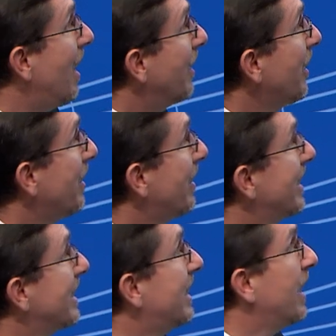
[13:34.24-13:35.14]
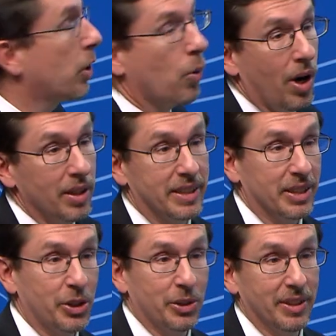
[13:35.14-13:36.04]
Another area is data quality
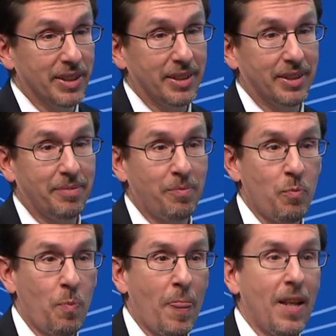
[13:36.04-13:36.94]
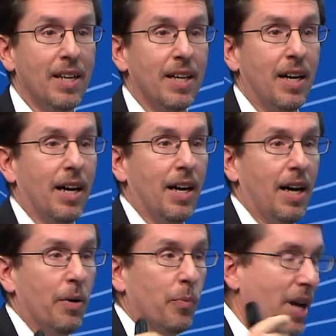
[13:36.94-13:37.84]
assurance.
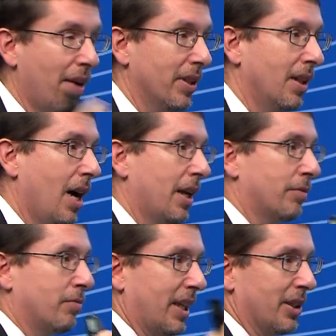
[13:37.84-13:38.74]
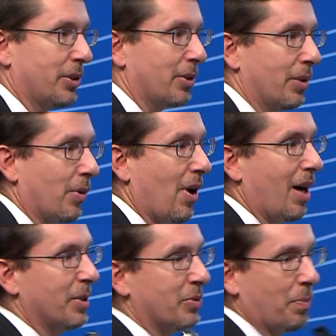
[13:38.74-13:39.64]
We have a lot of regulatory
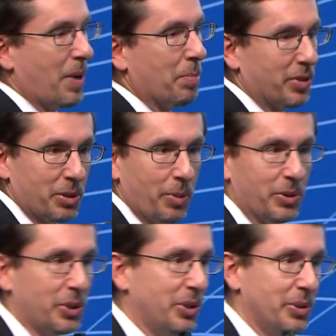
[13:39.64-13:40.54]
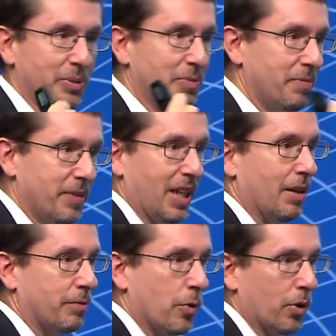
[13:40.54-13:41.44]
requirements where people are supposed to fill
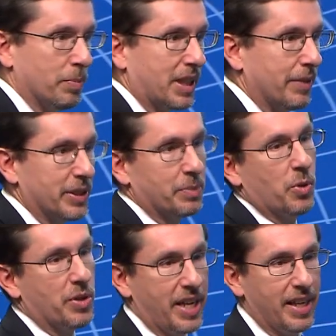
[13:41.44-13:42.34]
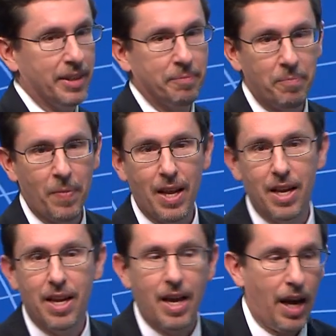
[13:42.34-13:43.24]
out forms, give us more data.
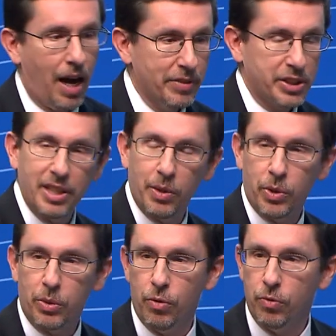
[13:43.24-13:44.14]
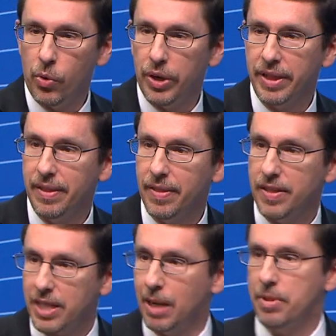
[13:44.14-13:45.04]
Obviously, they want to avoid the
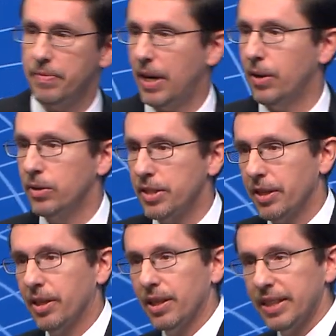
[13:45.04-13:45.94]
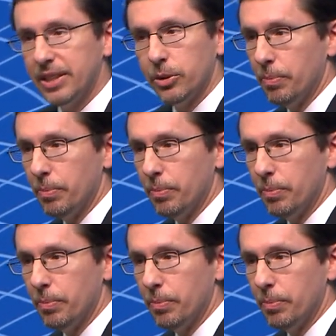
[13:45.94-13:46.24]
types of errors that are going to lead to